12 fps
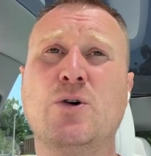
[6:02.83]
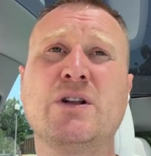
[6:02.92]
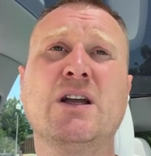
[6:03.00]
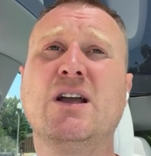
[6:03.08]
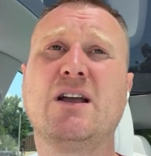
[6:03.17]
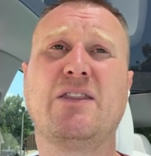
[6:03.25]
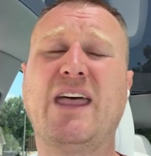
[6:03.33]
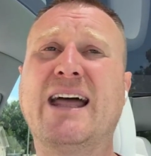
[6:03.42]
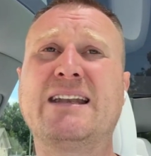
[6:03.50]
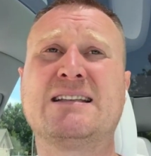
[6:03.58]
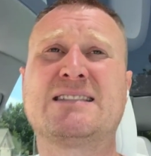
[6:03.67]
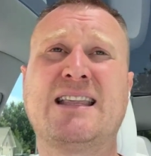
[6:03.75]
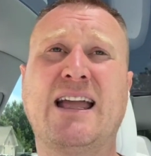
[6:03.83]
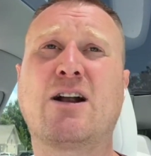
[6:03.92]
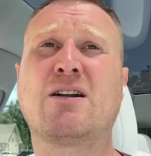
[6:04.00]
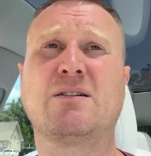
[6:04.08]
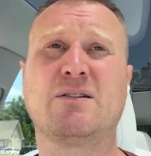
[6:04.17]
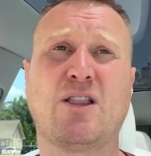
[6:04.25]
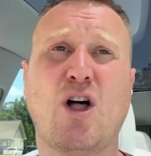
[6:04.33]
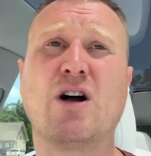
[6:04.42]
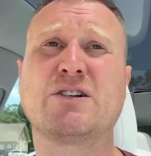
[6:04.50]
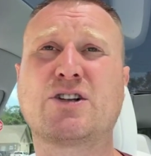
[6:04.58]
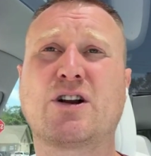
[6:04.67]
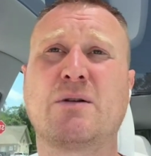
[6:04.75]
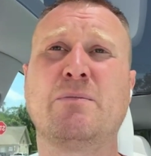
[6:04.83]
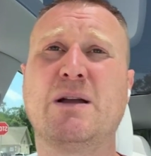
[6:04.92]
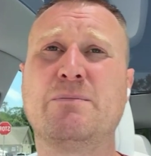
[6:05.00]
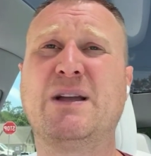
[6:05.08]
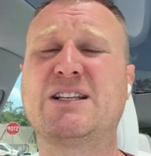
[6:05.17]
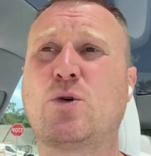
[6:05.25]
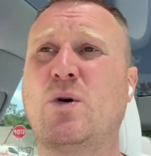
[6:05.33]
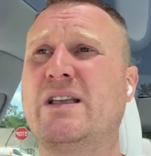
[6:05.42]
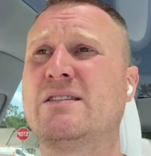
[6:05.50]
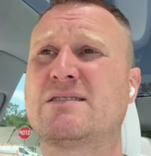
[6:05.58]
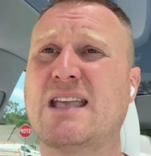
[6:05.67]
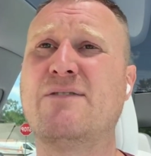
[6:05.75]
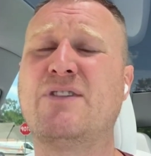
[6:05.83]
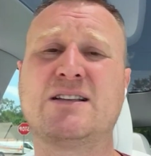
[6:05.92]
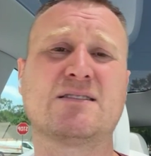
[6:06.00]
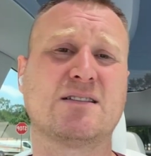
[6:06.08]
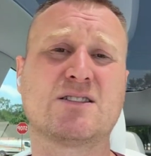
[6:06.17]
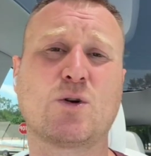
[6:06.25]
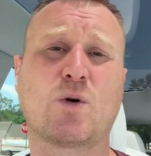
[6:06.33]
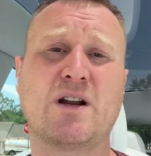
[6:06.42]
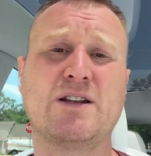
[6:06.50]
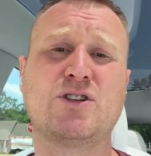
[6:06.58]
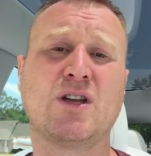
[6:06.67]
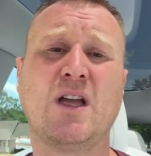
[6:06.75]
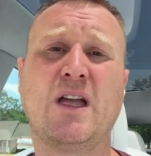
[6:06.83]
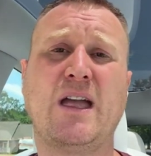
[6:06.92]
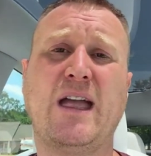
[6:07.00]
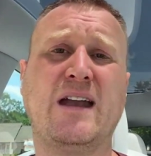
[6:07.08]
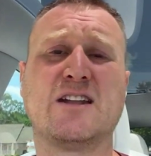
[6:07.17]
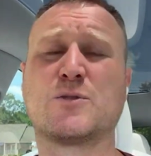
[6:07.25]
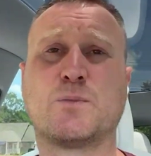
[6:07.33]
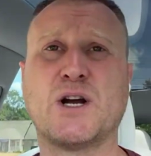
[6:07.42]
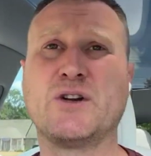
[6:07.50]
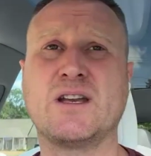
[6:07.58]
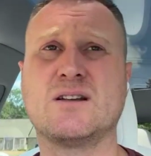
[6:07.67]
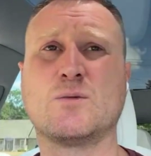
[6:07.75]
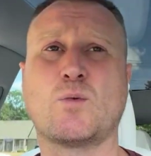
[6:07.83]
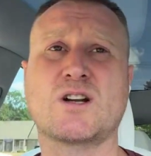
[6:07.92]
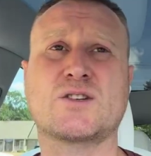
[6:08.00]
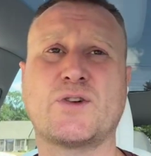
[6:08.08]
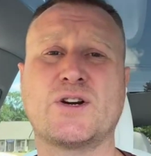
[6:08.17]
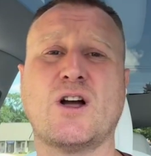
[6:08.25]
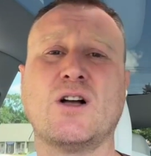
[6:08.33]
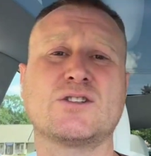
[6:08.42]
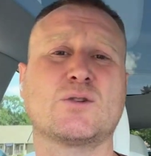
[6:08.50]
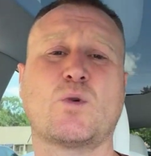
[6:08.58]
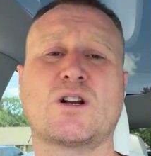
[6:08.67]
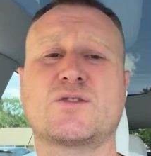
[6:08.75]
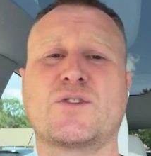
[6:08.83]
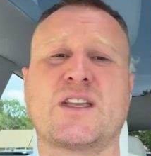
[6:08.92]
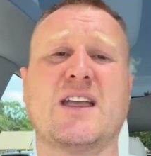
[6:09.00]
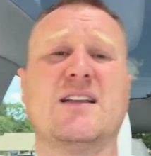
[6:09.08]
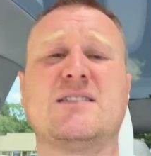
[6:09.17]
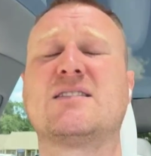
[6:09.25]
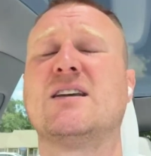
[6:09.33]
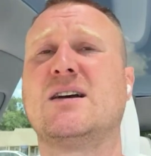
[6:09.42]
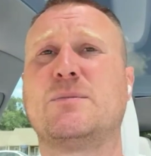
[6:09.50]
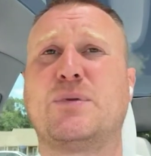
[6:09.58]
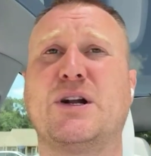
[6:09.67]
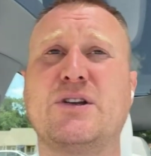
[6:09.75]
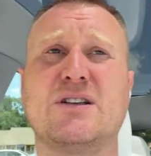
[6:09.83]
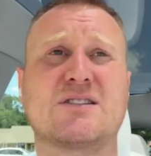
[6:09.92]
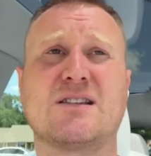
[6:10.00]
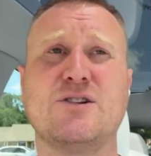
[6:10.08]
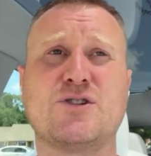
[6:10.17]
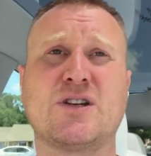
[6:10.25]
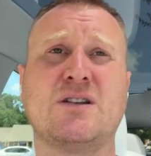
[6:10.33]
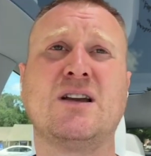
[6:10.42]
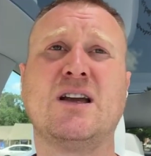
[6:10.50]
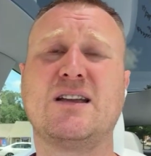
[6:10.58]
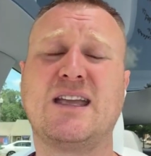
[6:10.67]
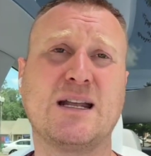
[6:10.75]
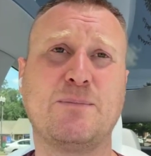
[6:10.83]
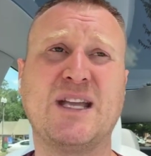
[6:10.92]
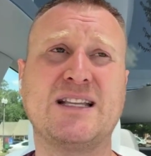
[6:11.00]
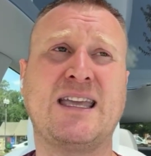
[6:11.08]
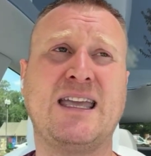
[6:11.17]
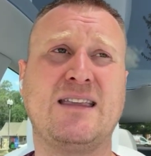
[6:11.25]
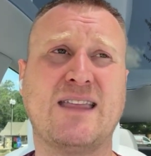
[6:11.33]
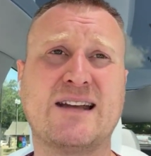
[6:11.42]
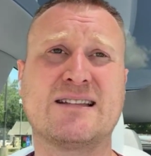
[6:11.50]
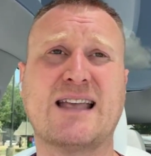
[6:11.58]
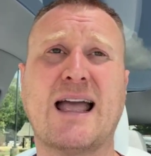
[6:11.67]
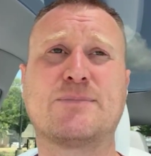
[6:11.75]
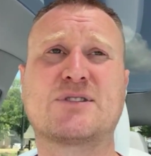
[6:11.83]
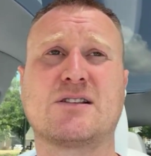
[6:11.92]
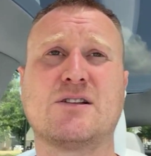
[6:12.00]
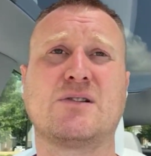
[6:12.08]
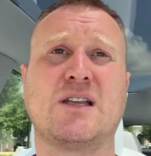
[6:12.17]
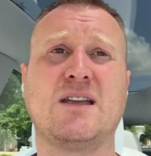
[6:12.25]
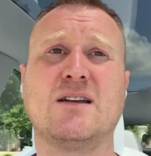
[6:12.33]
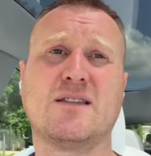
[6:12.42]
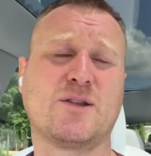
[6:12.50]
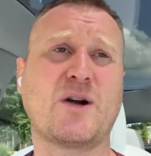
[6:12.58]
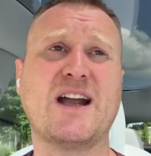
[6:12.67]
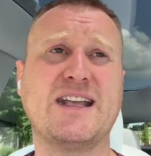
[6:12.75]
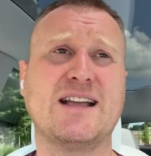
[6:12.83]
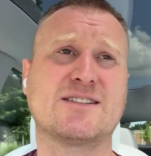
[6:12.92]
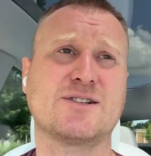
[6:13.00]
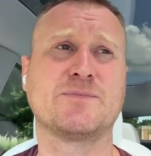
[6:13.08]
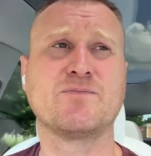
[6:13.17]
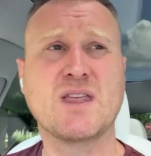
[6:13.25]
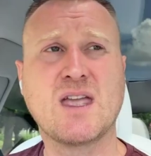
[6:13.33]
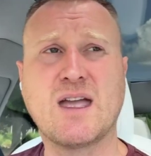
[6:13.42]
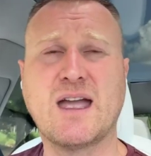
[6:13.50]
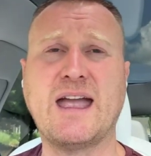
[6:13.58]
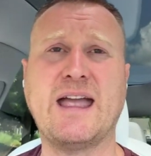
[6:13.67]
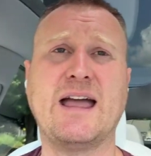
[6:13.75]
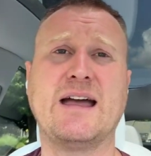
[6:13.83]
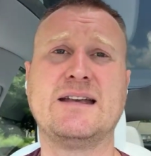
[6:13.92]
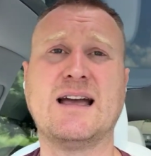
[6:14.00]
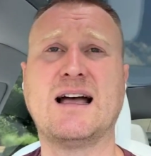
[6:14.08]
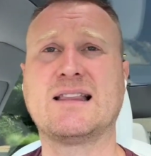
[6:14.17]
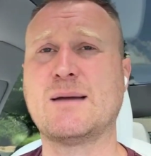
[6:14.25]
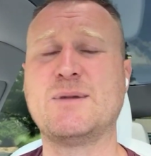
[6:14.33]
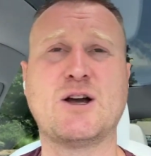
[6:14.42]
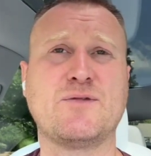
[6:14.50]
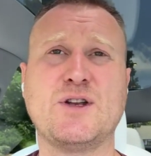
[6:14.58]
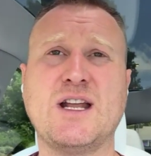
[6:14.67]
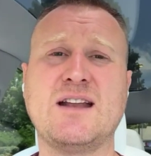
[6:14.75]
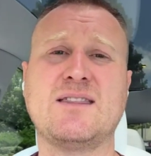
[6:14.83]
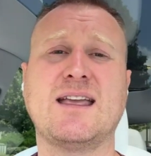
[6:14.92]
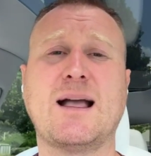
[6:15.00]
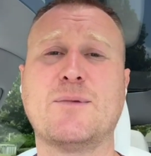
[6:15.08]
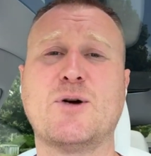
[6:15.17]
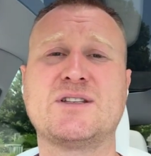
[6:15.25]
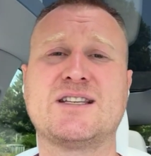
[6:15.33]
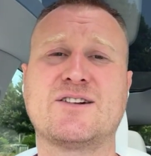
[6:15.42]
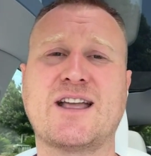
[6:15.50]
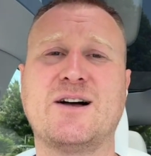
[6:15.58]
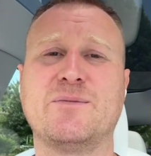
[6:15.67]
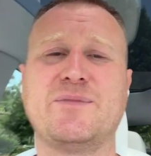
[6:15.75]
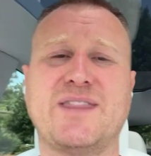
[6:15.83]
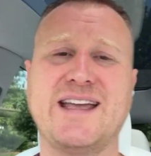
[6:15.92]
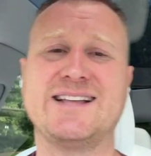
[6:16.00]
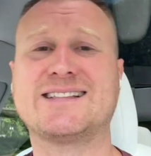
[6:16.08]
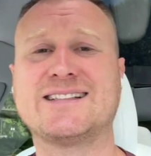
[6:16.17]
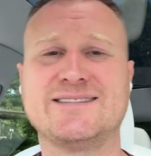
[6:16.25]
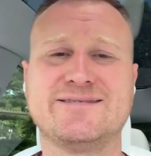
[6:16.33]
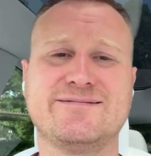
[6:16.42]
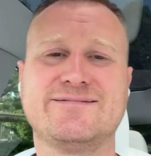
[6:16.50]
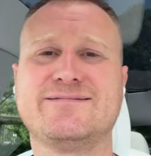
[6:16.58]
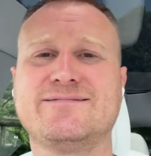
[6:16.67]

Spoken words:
phone. That is their long-term Bitcoin savings and storage, and it's brilliant. Works for adults, works for kids. Brilliant solution. Get a BitKey. That is absolutely the right answer. And let me know if you need anything. I'm always here to help. Thanks.